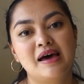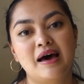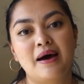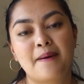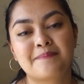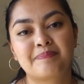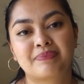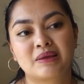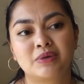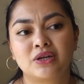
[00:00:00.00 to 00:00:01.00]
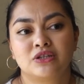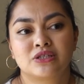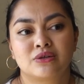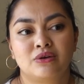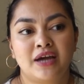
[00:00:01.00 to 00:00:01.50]
but
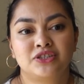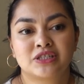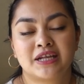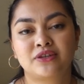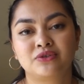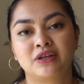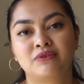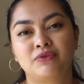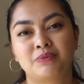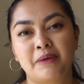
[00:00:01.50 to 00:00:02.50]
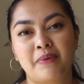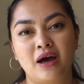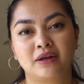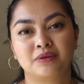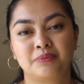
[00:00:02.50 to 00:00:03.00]
also I just like to knit for my
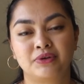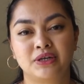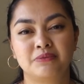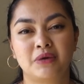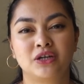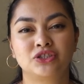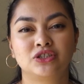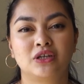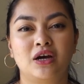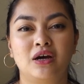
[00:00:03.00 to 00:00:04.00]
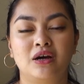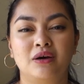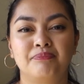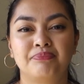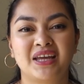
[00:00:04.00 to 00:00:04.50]
partner pretty much,
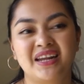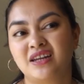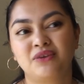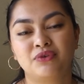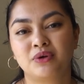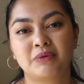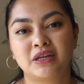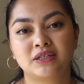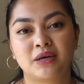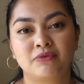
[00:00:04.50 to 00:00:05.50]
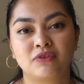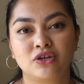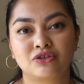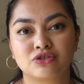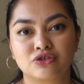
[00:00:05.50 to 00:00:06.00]
and I knit for him any time of the
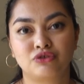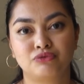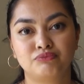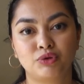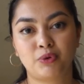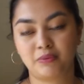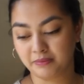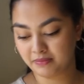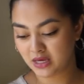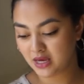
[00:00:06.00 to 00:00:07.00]
year, so no problem.